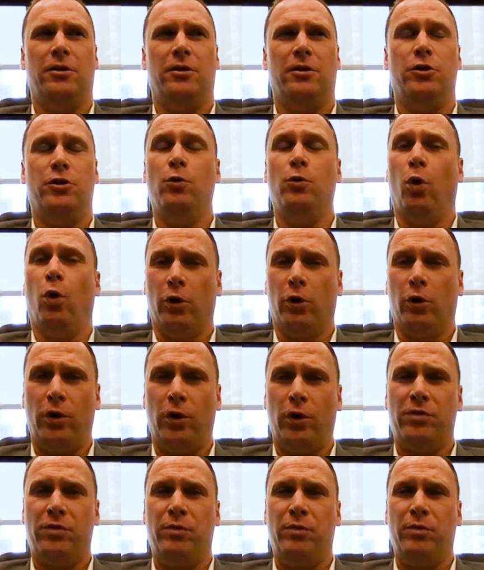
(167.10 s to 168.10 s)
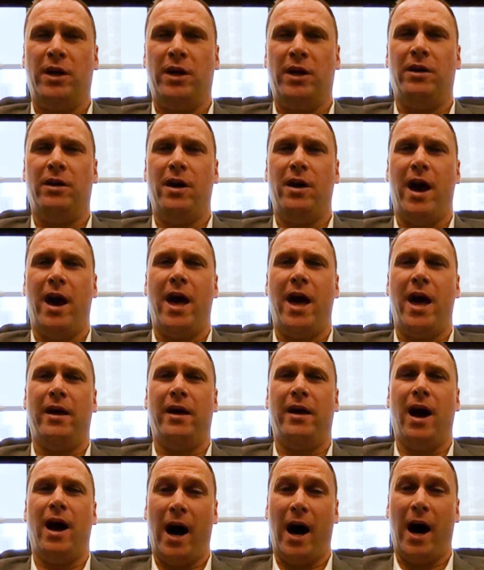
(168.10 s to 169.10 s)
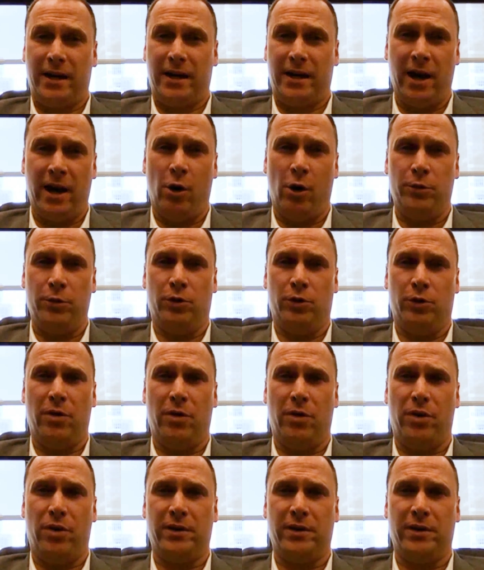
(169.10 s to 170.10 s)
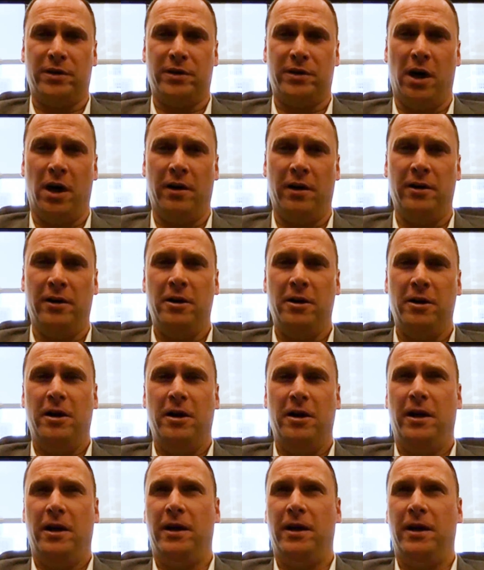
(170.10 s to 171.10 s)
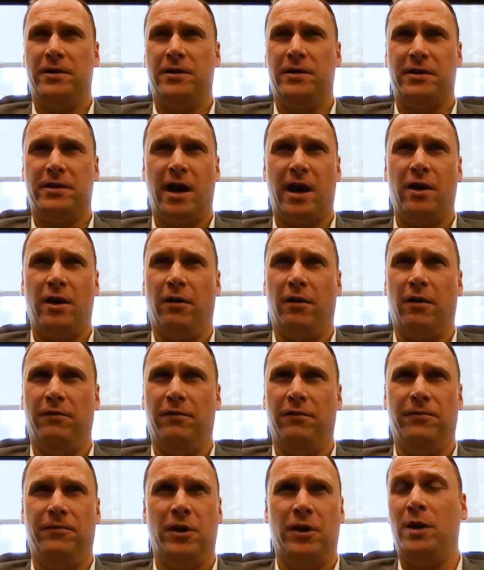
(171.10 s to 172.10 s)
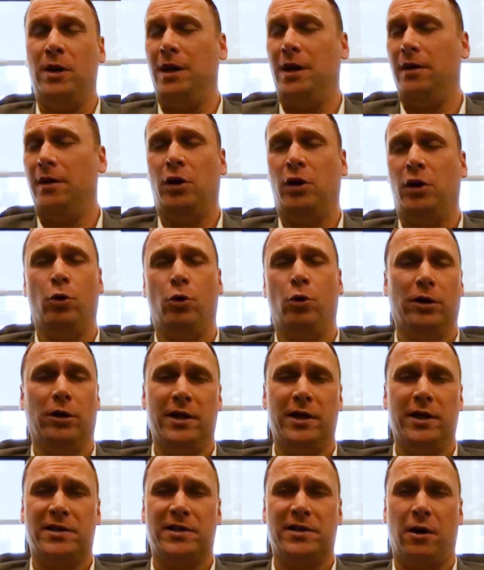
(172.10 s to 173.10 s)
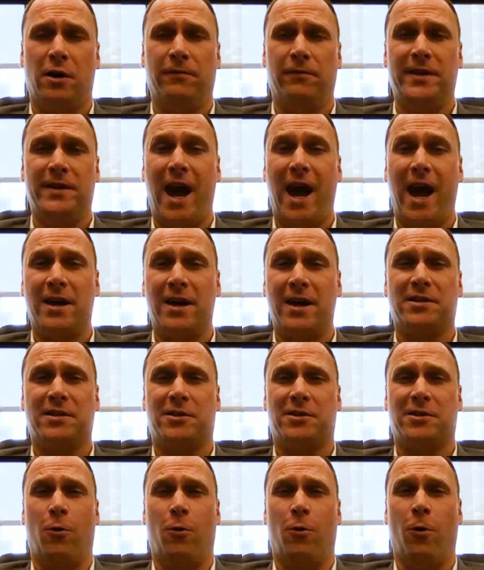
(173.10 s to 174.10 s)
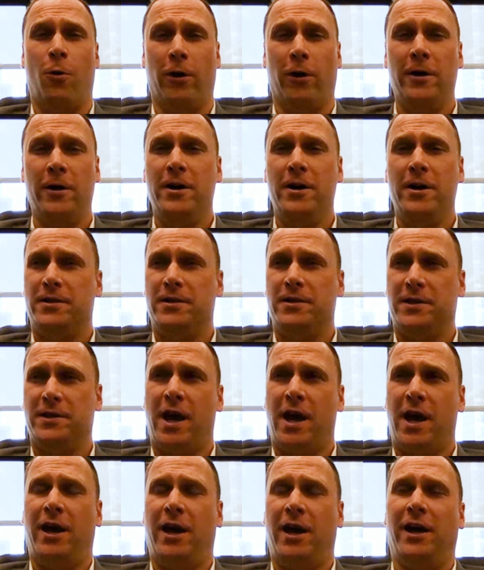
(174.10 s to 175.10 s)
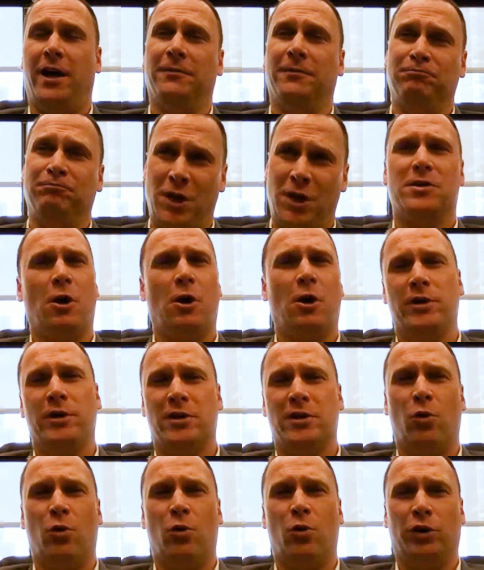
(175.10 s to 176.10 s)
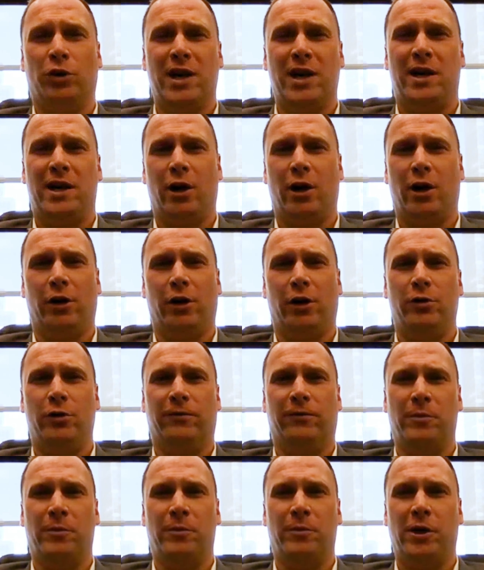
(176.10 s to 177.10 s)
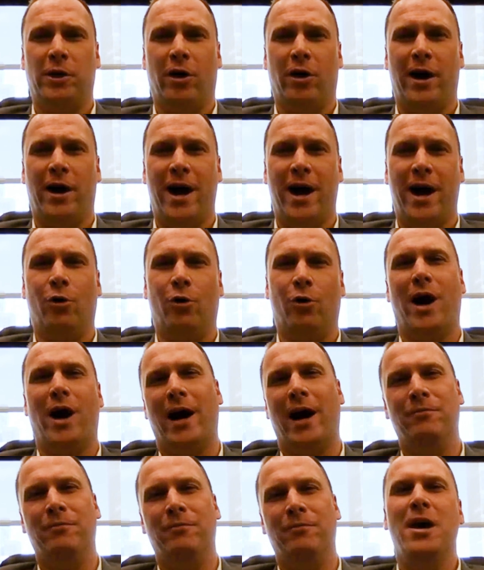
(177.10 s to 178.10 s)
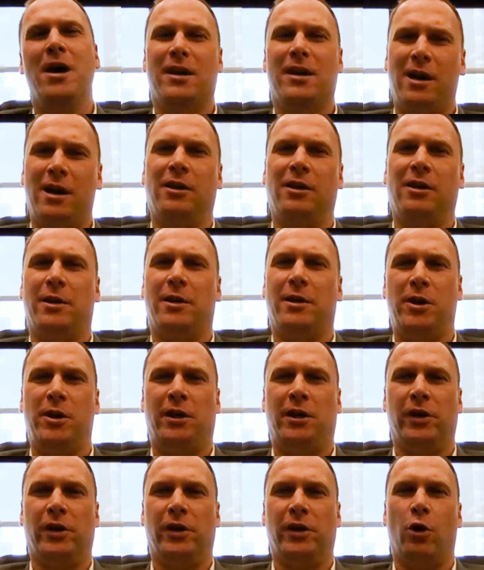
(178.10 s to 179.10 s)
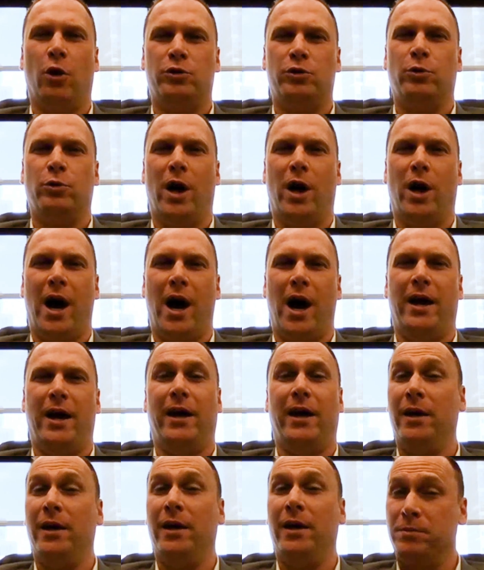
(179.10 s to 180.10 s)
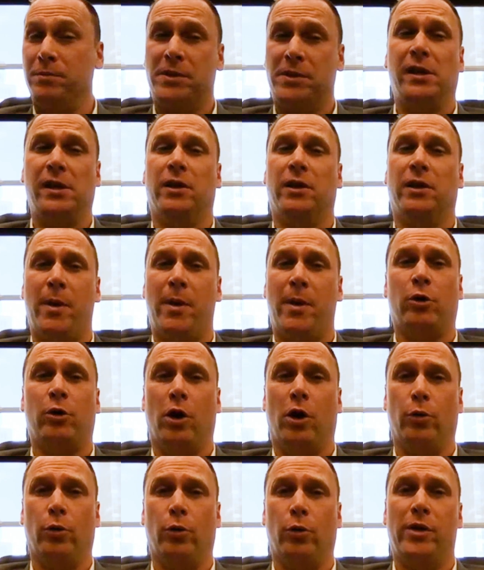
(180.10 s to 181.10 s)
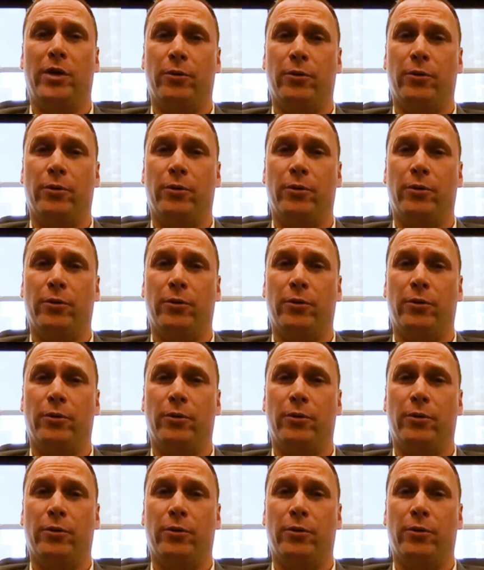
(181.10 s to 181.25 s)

you work with me and I can help you get things done instead of me giving you a list of tasks or saying so-and-so will take care of you from here on out. I kind of like being the go-to guy and seeing the matter all the way